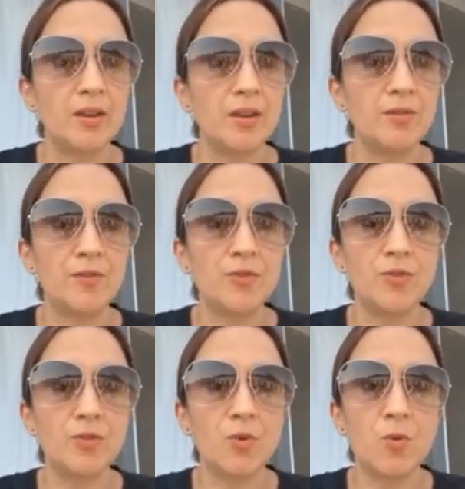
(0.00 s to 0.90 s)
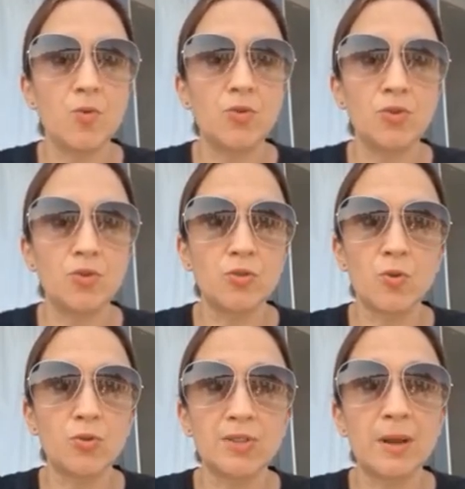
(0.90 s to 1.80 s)
if you
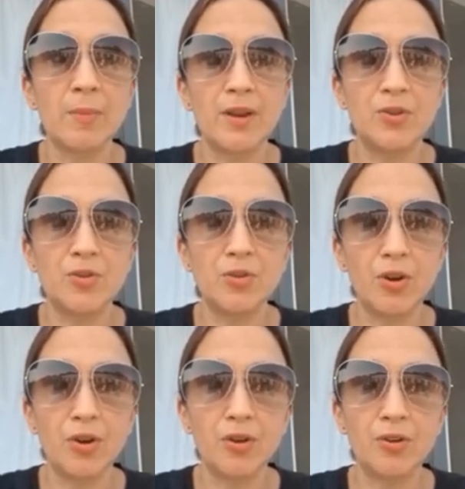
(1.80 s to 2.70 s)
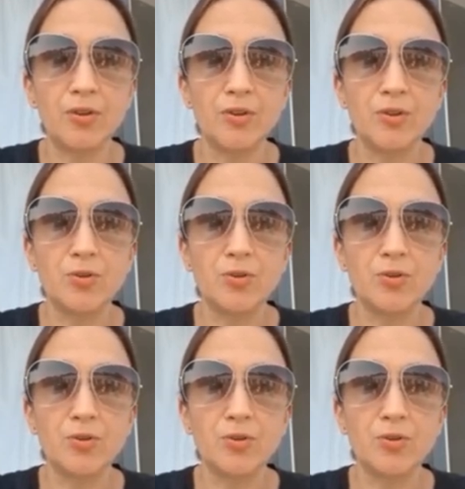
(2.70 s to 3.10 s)
or somebody